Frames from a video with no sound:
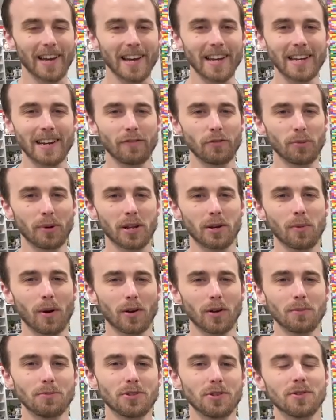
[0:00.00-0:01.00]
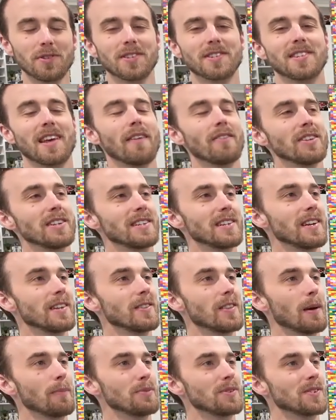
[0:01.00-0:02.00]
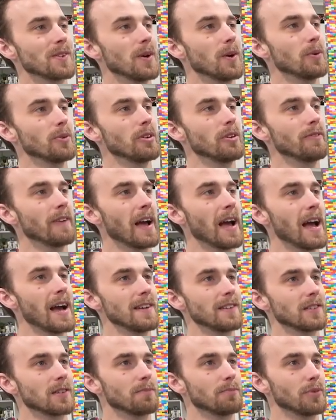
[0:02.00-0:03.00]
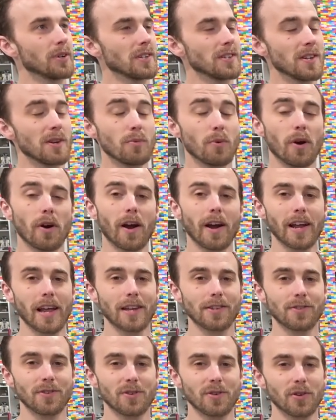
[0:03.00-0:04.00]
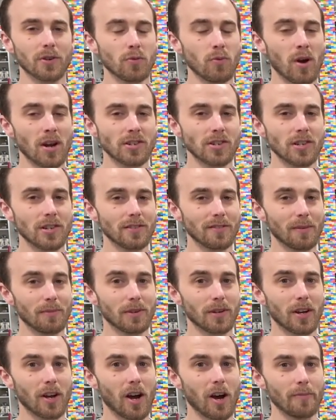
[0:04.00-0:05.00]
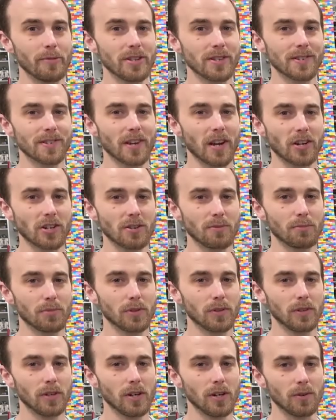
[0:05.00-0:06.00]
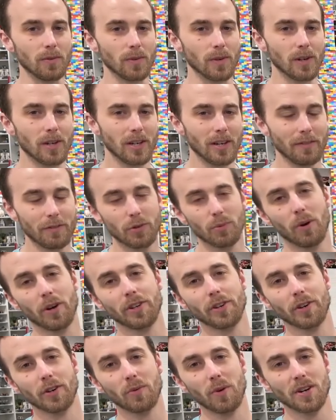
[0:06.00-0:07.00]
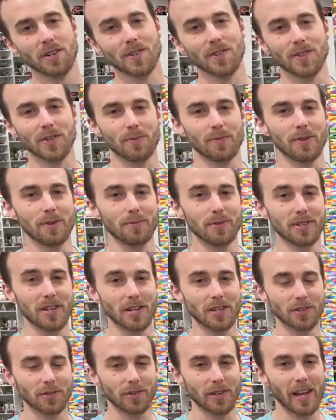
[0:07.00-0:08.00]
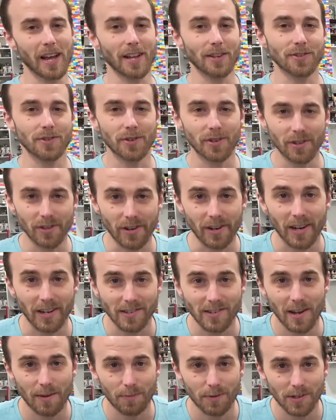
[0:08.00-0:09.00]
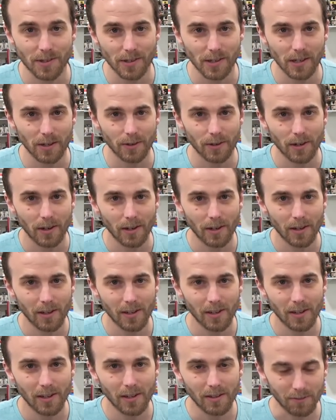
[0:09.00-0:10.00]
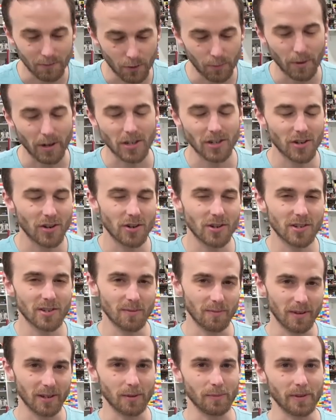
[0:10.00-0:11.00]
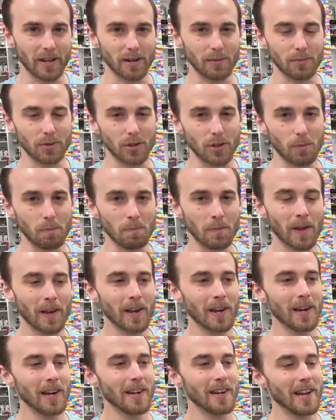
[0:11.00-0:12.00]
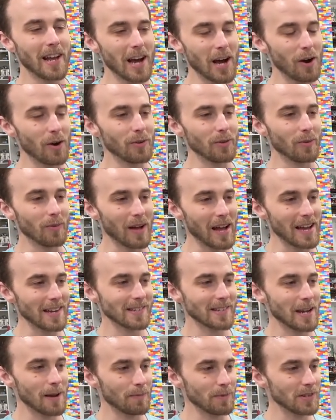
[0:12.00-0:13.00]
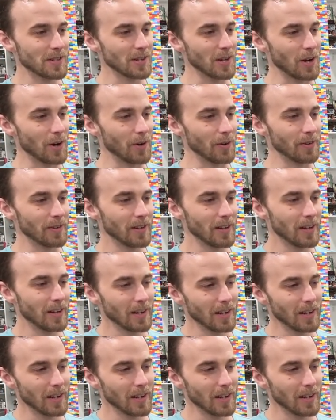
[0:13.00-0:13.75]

Hey everybody, welcome to the 17th episode of Ask Bricksie, where I answer your questions from the comments section below. If you want your questions to be potentially answered in the next episode, well, make sure you submit them down below. Now, in the last episode,